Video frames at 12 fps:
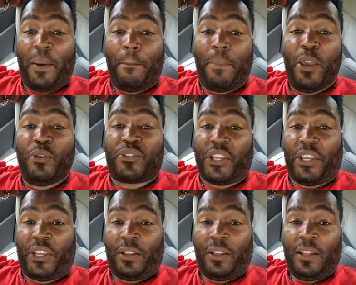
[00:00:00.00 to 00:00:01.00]

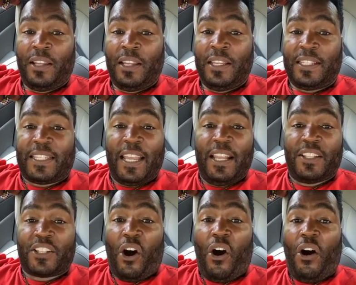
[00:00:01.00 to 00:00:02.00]
music
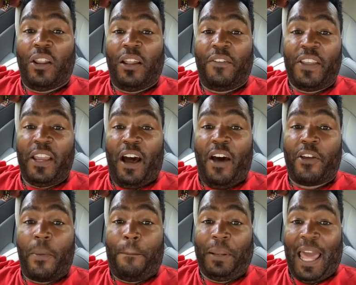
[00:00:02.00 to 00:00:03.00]
sends all of the
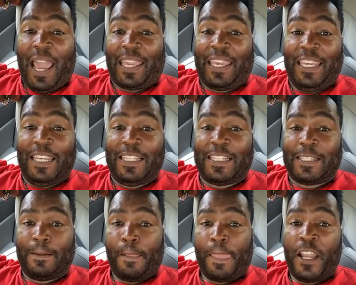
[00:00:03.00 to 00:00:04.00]
other black
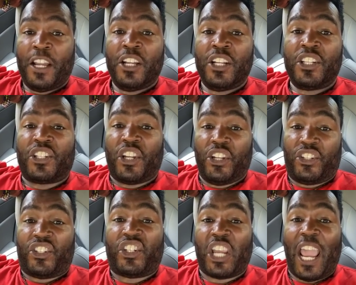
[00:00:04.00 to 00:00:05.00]
kids to
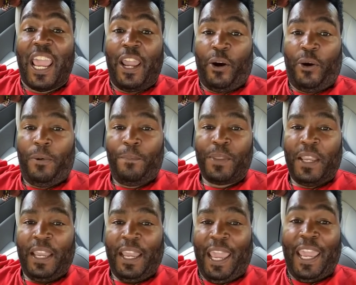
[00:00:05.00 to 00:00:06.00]
jail
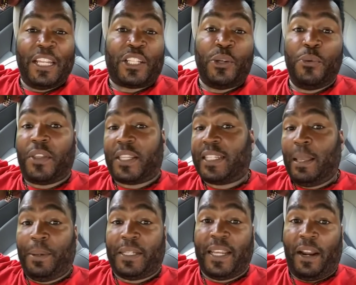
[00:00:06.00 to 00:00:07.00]
and to the
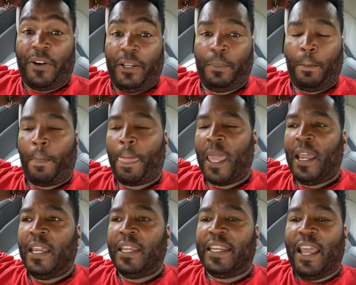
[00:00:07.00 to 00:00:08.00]
cemetery.
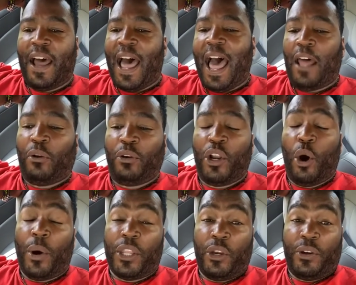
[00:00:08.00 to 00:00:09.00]
Now, I don't know
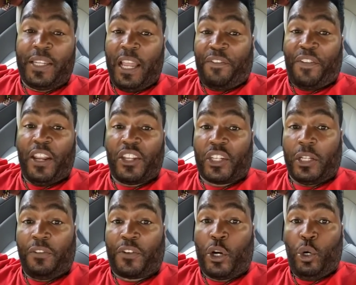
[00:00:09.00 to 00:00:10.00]
what your definition
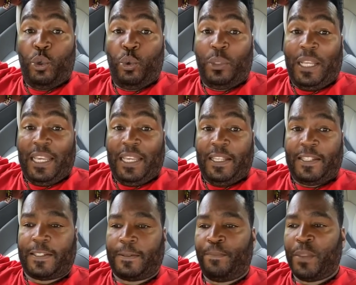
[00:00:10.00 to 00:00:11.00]
of coon
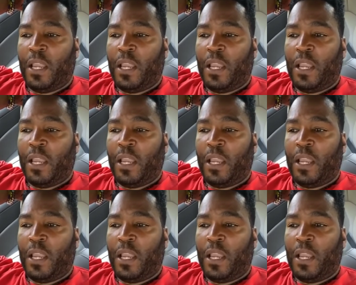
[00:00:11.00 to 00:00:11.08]
is.